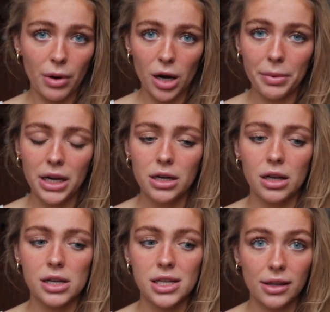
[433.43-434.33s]

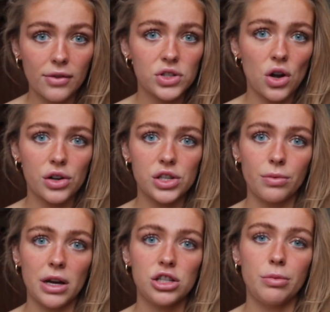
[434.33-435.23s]
apartment because he loves dogs so much.